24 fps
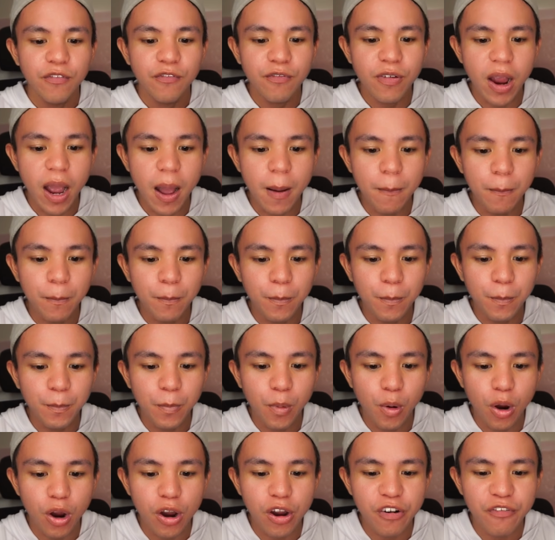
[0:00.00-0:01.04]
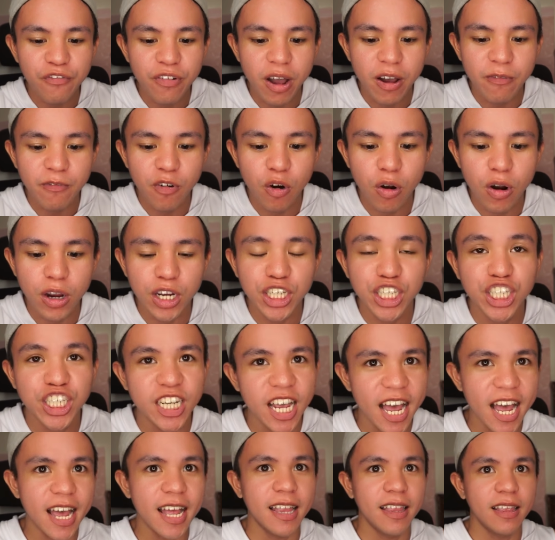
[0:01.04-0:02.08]
From Por Favor
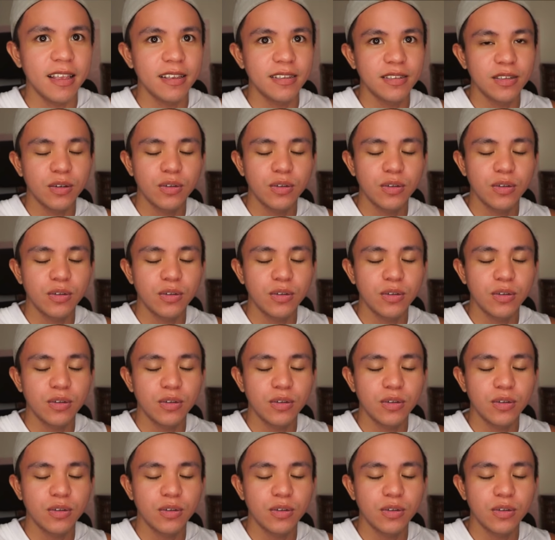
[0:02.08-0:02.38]
Jan.